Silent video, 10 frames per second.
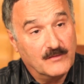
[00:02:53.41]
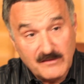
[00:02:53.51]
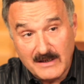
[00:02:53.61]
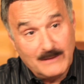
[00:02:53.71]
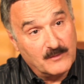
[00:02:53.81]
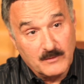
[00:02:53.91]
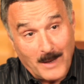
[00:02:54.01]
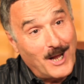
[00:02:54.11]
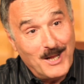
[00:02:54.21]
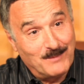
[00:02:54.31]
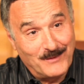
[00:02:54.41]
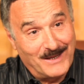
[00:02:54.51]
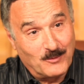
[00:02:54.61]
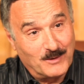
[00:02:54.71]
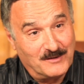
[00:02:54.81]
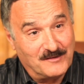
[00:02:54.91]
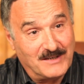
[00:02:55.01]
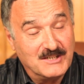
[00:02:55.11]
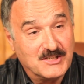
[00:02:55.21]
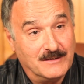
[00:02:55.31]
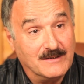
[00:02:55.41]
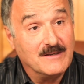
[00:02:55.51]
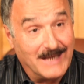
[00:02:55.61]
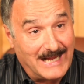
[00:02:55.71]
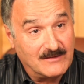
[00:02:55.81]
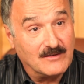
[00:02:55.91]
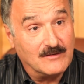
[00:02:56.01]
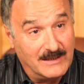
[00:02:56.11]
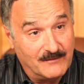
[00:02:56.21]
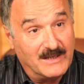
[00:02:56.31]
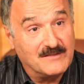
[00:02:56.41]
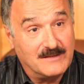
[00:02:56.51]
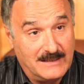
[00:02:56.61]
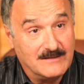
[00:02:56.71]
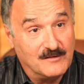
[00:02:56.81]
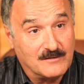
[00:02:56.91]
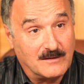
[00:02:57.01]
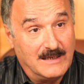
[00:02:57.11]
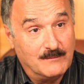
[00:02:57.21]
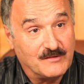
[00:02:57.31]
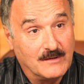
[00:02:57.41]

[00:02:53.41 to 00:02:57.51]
This came from high up in that organization, not to investigate these crimes.